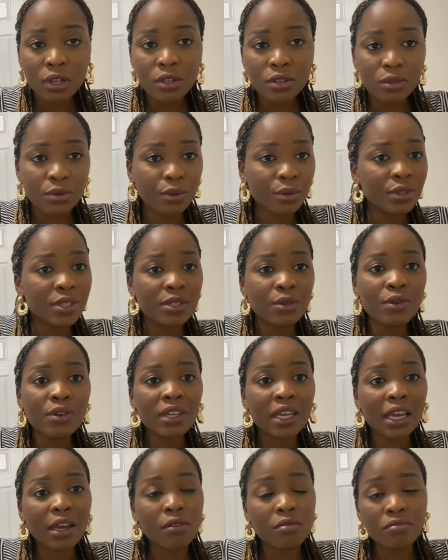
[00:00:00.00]
so it's going
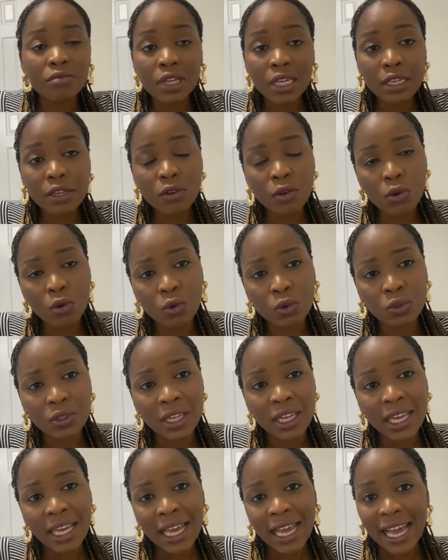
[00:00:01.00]
to get really cold
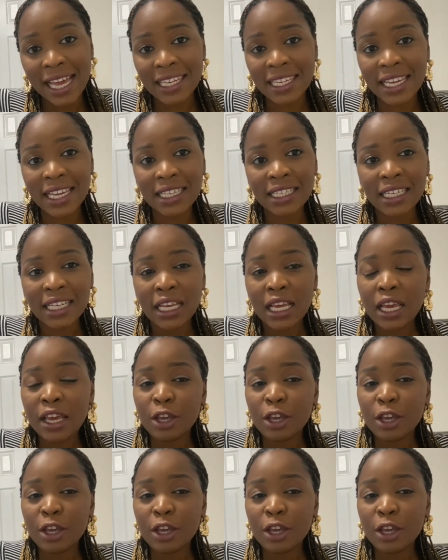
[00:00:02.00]
and then